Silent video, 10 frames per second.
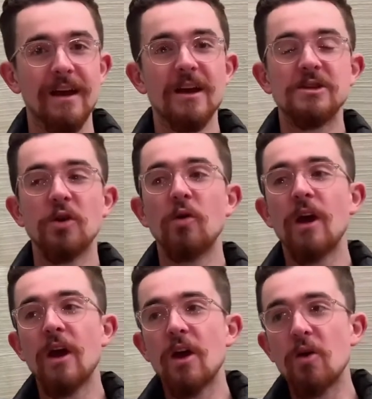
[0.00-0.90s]

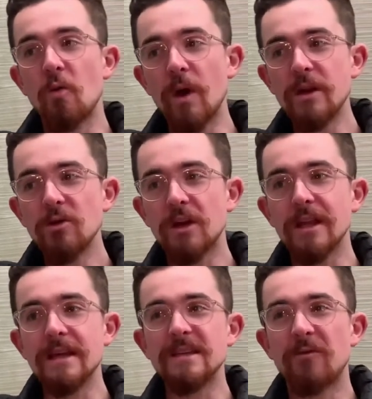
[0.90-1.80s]
So when you look
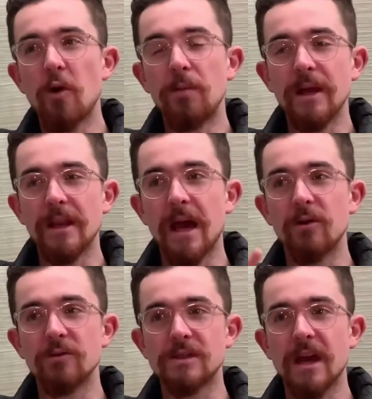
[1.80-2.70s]
at ease of opening an
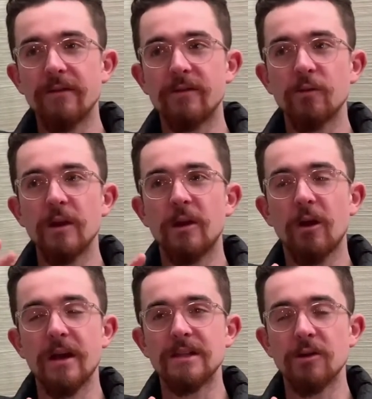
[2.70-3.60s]
account, there's kind of 3
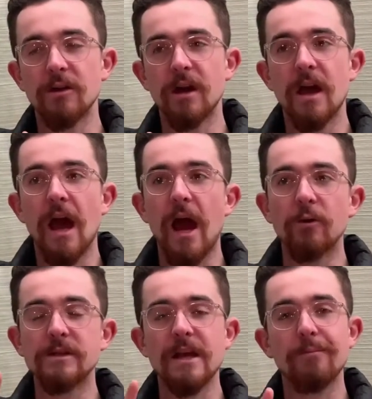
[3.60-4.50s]
criteria. I
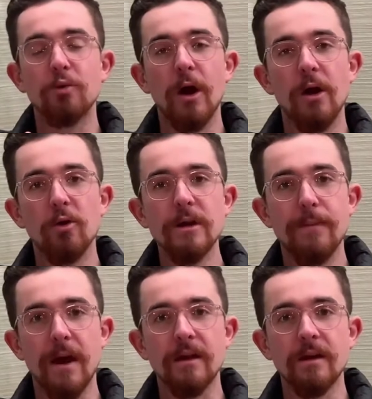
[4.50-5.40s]
would say priority
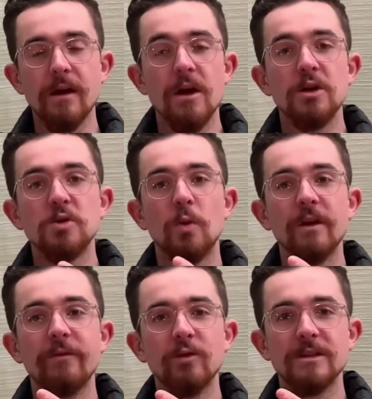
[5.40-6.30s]
banking,
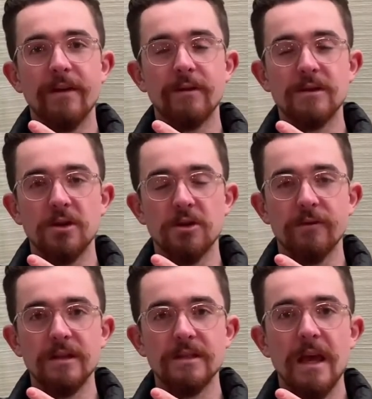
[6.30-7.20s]
24/7
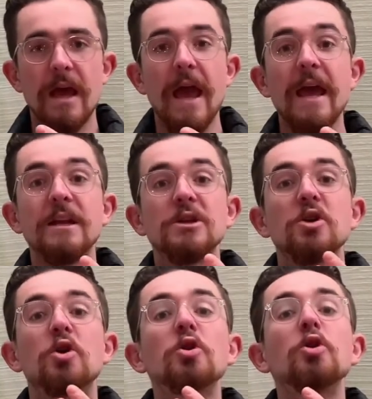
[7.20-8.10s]
service,
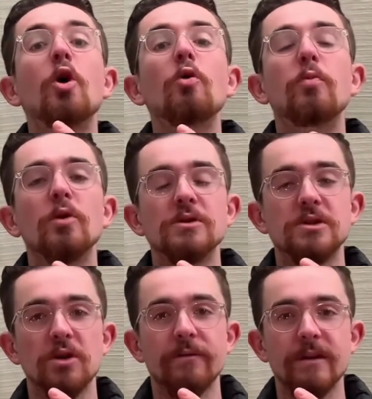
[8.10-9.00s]
and global
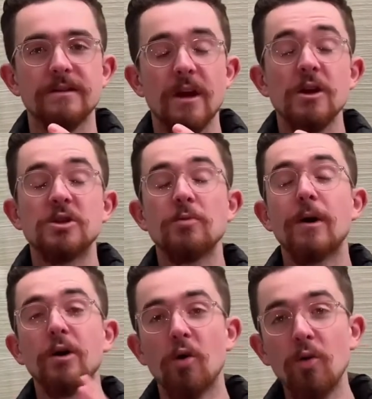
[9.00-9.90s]
service. So
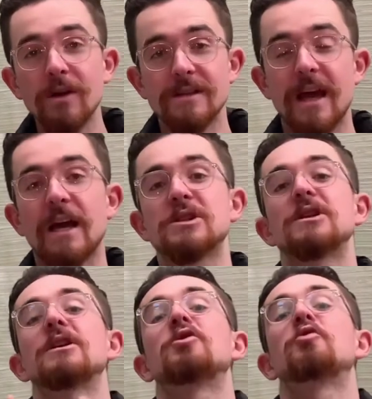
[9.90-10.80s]
Mongolia is
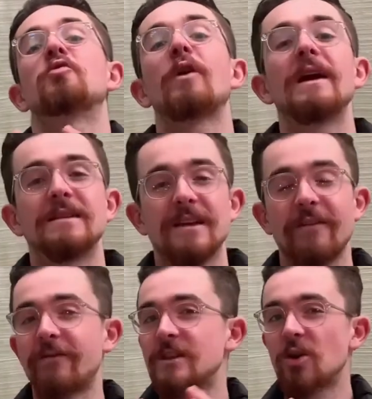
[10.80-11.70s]
actually great.
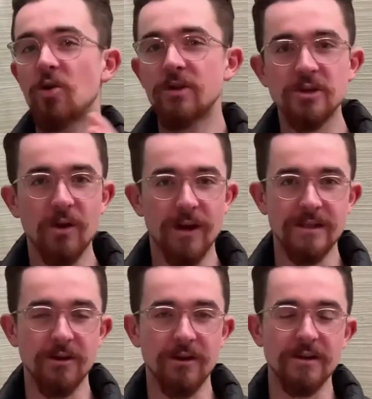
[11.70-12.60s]
It fits all these
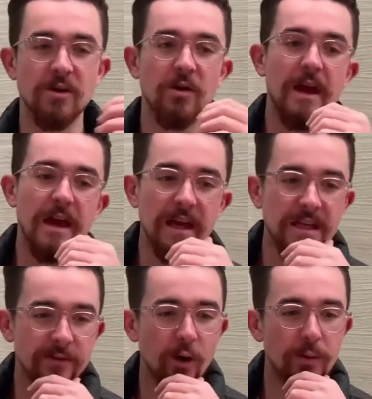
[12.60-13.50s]
criteria. So
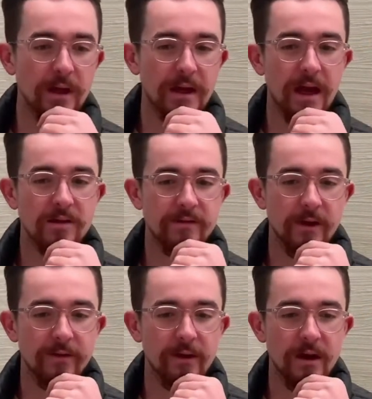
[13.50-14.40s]
ease of opening an account is
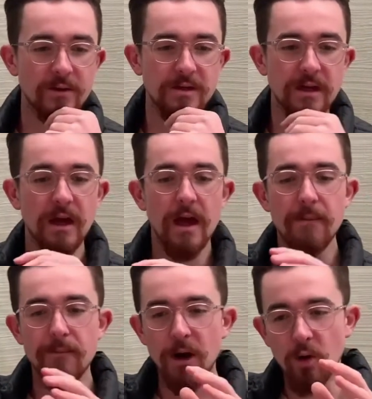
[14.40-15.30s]
very, very interesting.
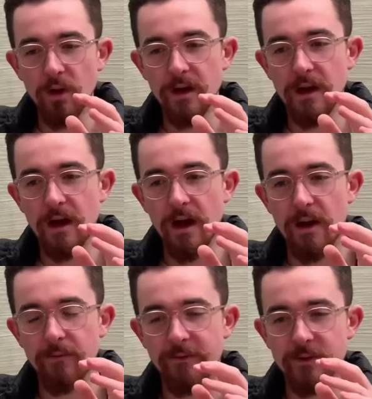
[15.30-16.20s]

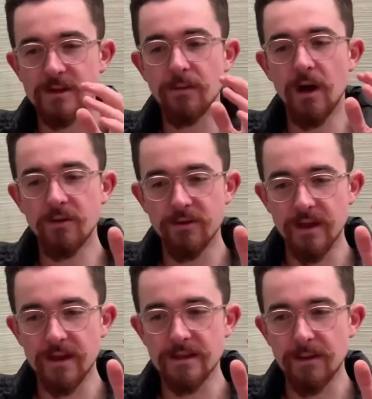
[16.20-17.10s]
Mongolia, for some other
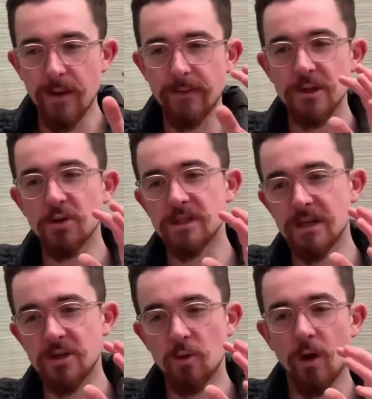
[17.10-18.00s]
things like maybe
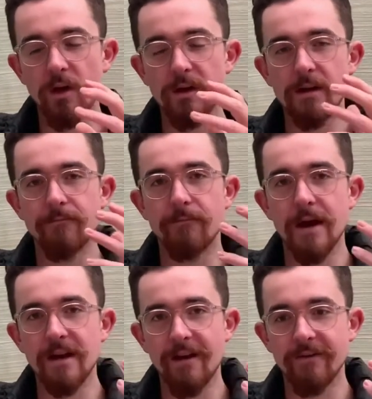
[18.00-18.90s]
jurisdiction quality,
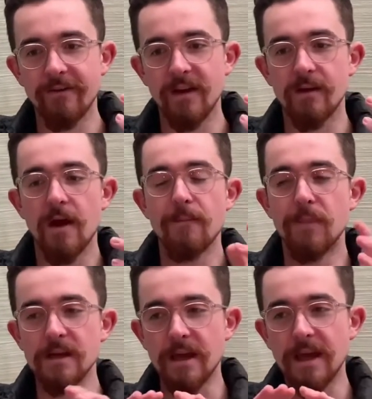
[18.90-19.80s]
might not fit.
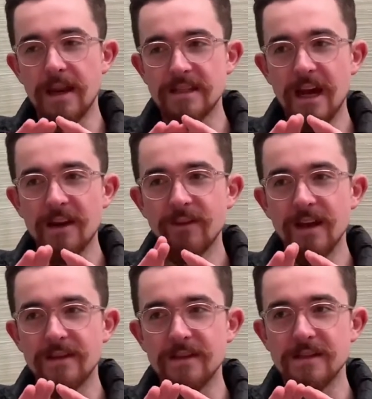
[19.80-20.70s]
But again, it's kind of
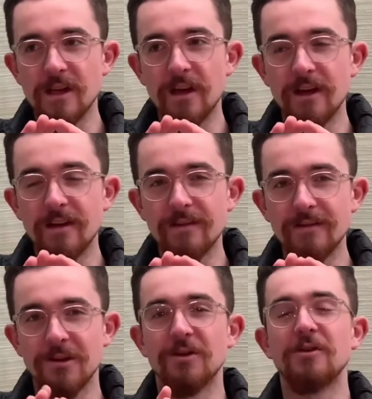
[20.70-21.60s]
like this,
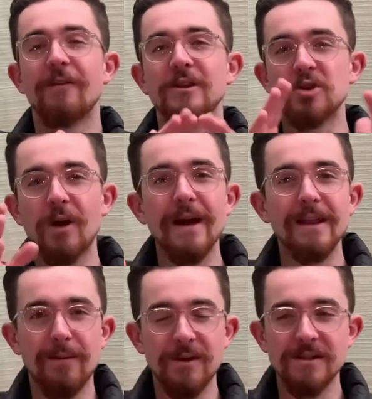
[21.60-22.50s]
you have a
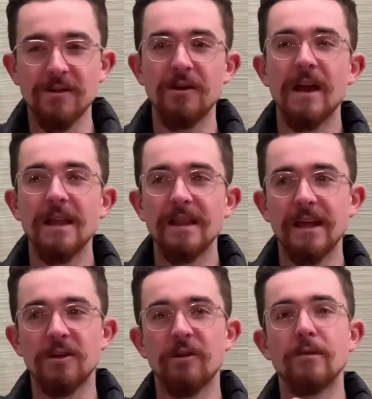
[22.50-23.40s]
trilemma. So
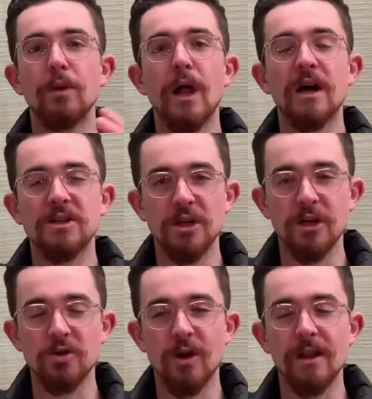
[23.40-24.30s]
like you have the
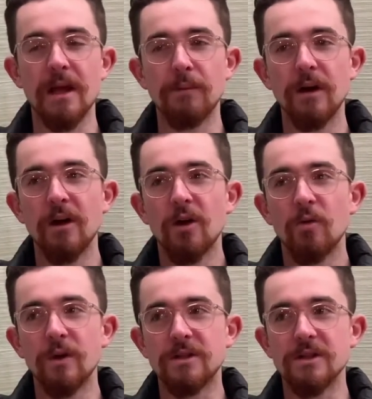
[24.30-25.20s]
blockchain trilemma,
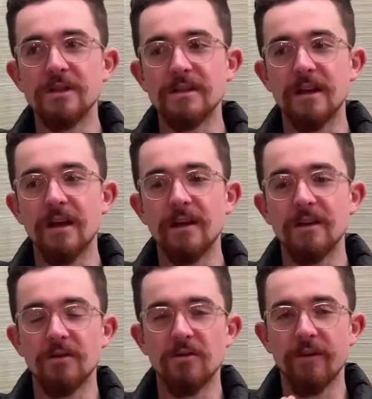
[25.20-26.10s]
which is
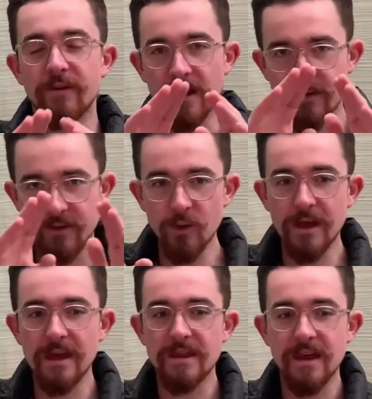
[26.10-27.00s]
you have kind of 3
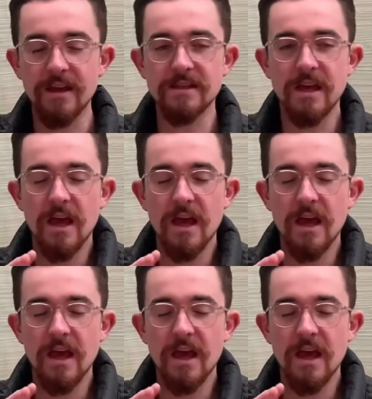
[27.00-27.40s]
key things.